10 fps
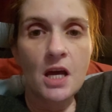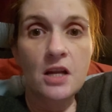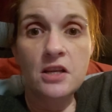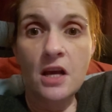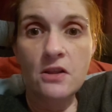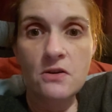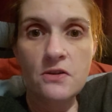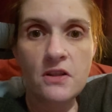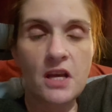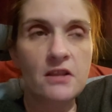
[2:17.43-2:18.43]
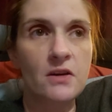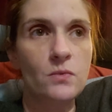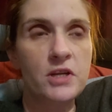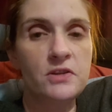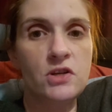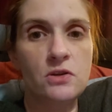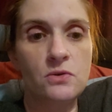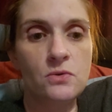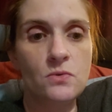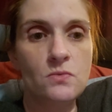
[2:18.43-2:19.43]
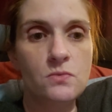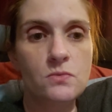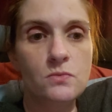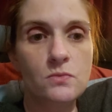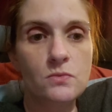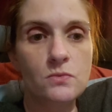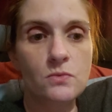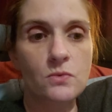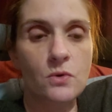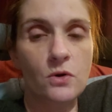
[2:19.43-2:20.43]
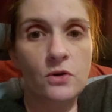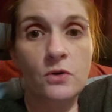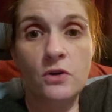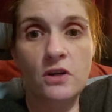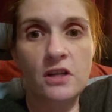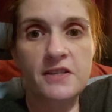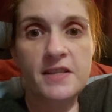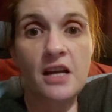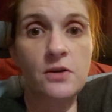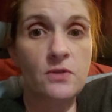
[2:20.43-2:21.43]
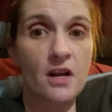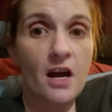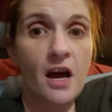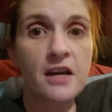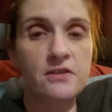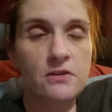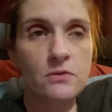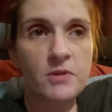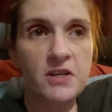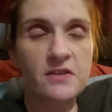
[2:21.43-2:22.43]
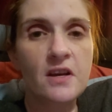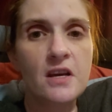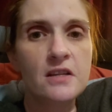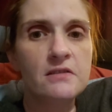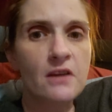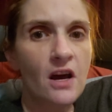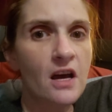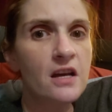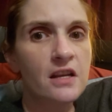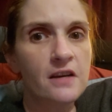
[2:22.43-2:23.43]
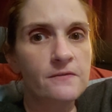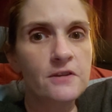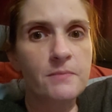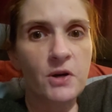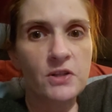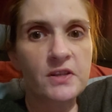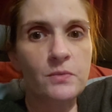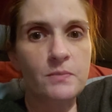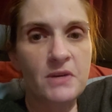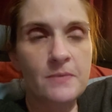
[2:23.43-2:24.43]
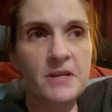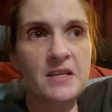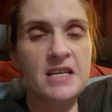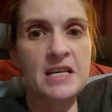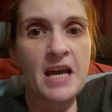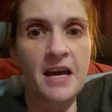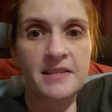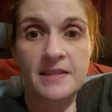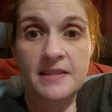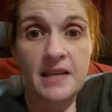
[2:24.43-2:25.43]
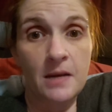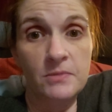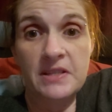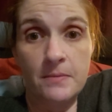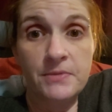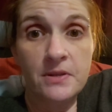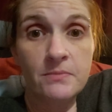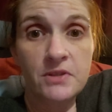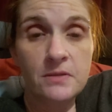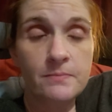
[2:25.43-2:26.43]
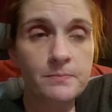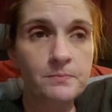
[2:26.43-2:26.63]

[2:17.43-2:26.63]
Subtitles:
Another thing that we do, or at least I know that I do, because not every person with BPD has the same symptoms